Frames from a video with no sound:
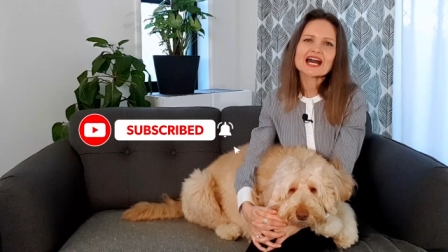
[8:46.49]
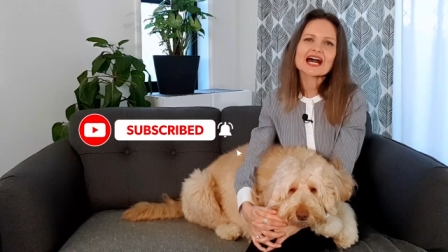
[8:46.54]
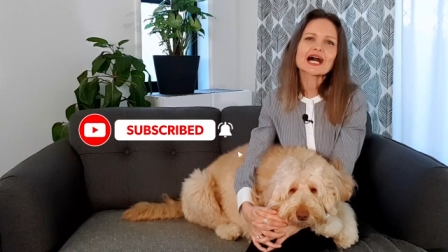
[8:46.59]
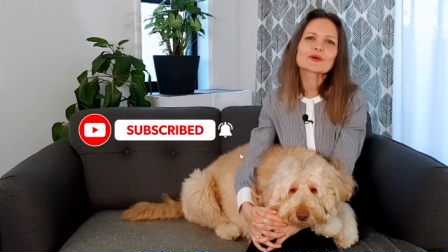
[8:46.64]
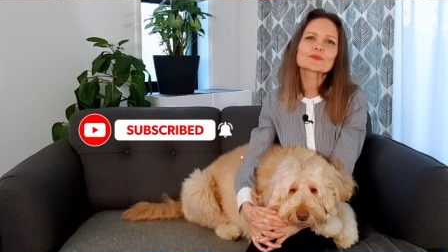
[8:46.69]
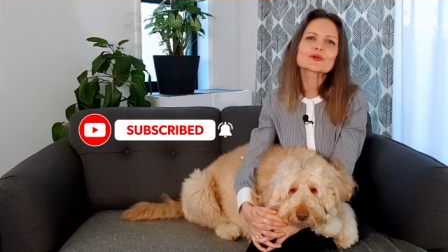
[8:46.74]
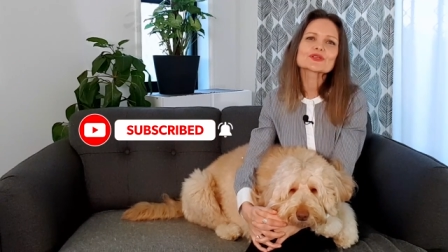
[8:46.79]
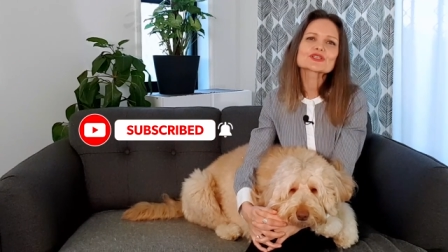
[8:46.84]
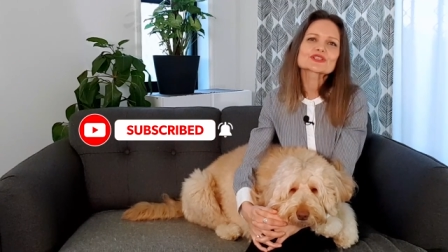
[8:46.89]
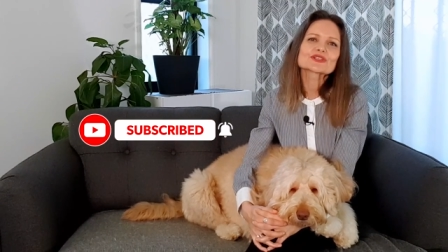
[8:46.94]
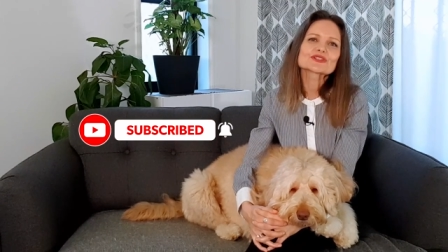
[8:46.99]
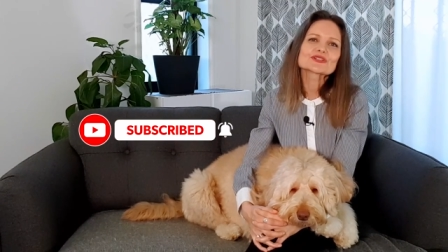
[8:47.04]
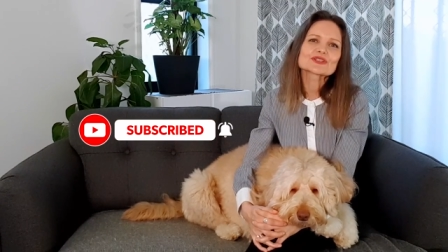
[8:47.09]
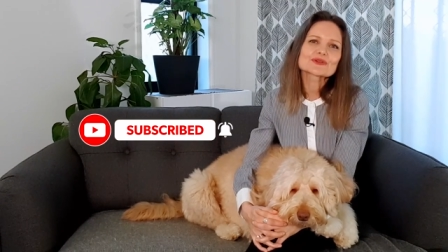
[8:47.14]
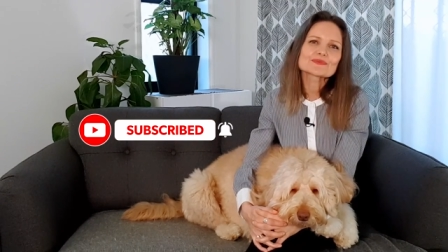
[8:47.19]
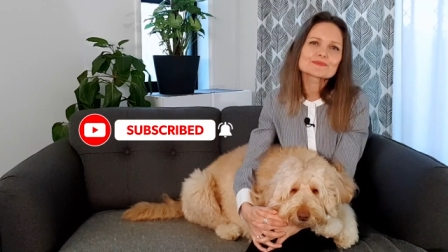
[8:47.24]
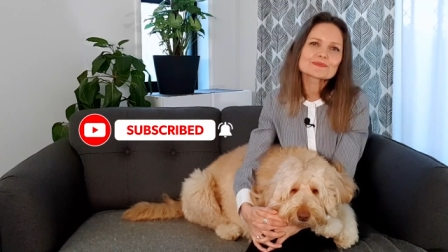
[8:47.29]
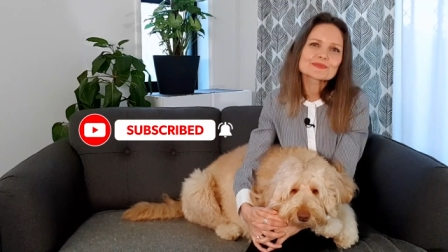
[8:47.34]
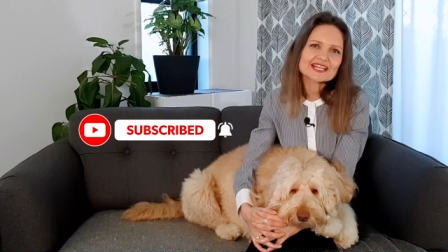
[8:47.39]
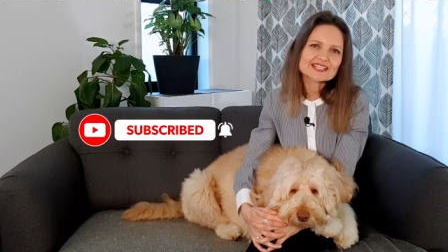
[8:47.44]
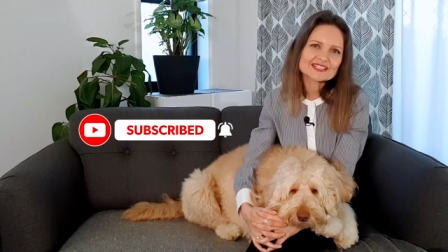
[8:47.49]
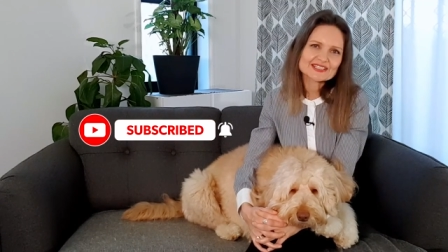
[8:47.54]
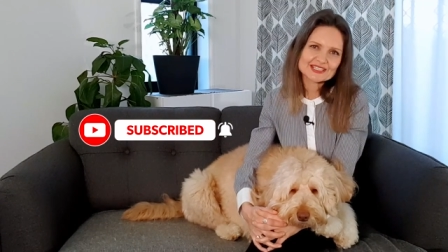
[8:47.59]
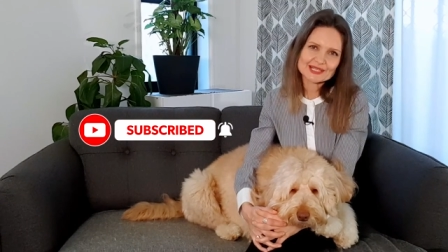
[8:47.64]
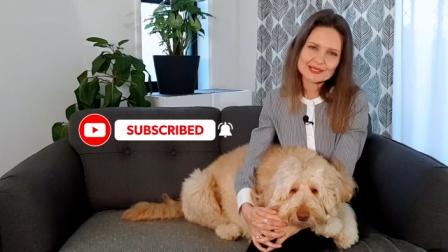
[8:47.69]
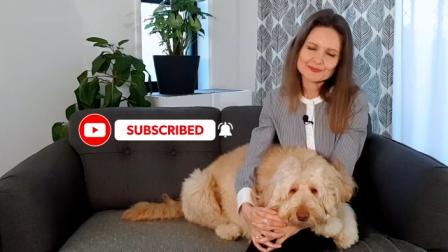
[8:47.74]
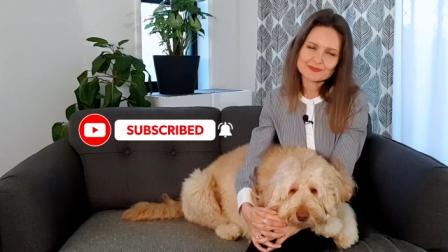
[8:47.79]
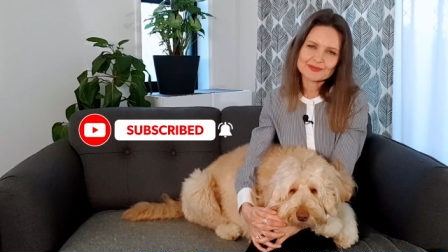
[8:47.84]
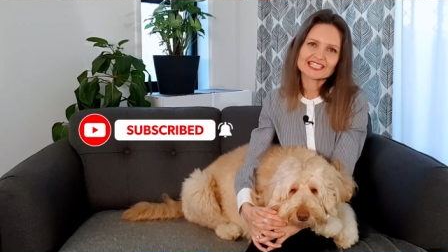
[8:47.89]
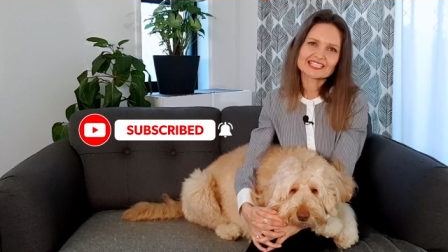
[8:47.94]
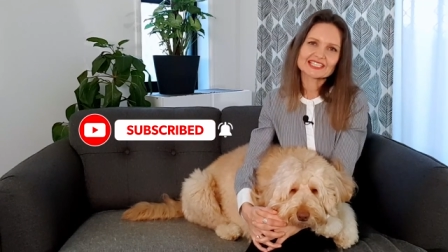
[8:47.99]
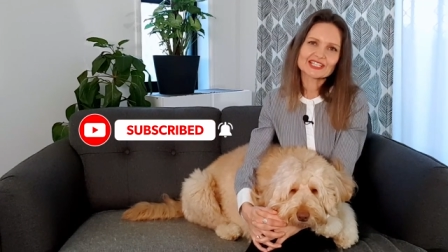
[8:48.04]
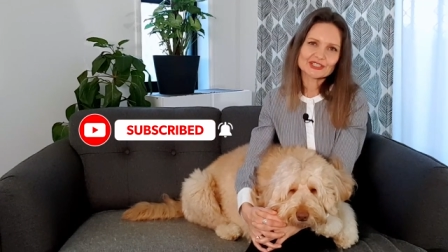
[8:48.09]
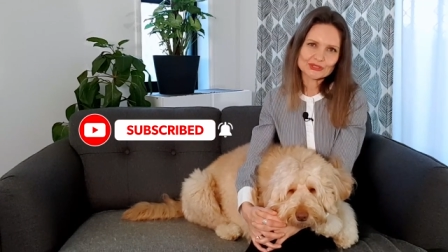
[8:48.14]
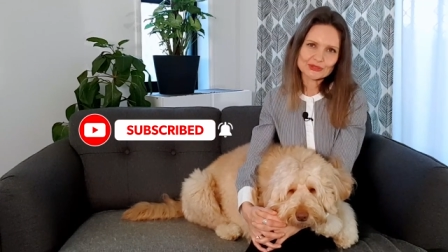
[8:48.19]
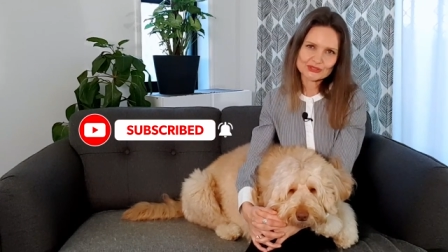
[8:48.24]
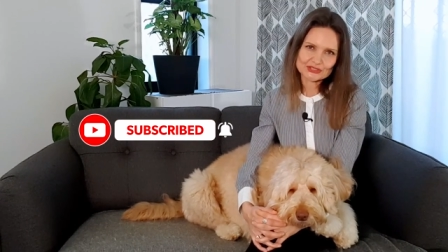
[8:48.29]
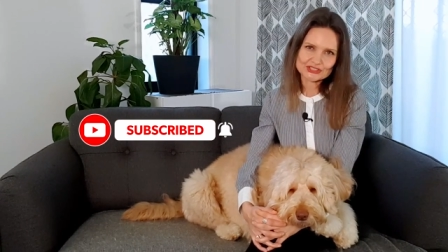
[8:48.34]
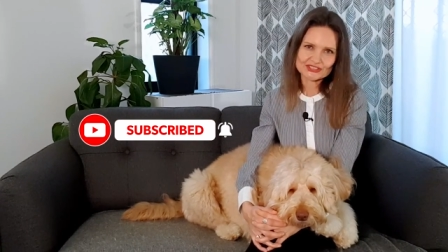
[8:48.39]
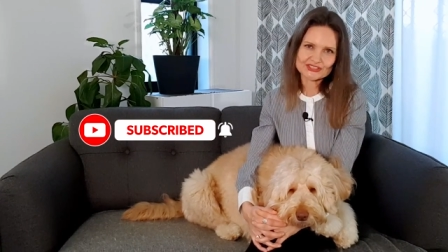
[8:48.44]
I wish you the best in making
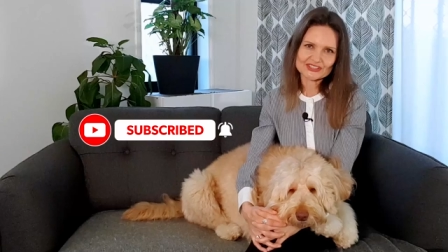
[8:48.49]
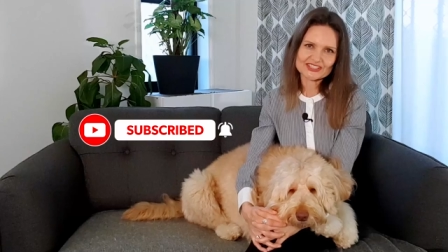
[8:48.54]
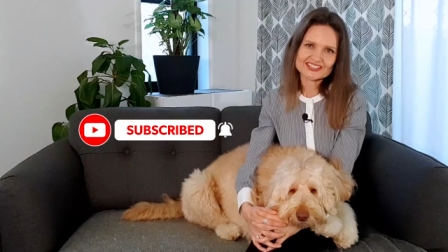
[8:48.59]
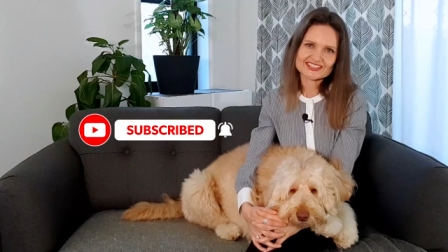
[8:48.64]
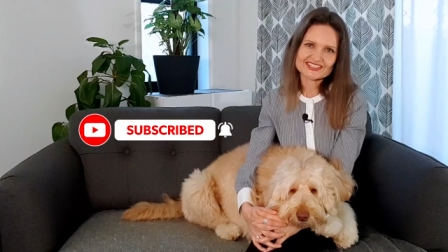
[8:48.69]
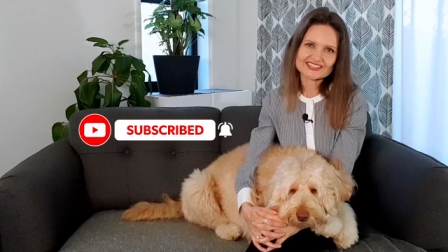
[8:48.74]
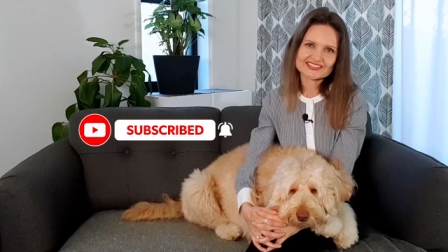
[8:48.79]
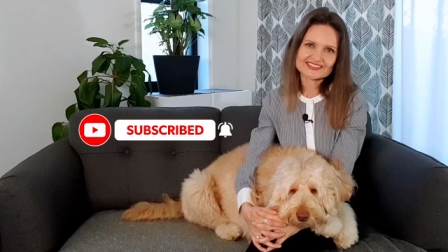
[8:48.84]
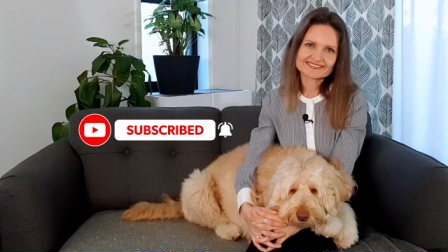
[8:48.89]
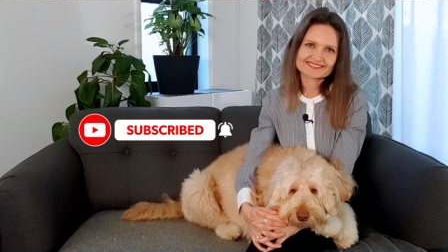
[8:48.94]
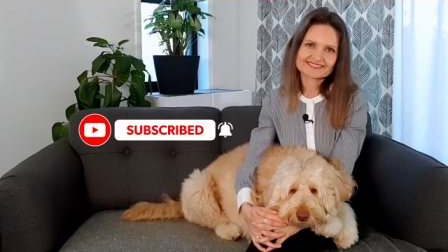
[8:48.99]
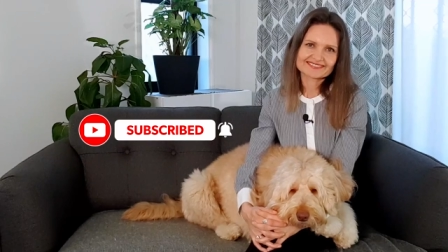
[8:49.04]
your choice.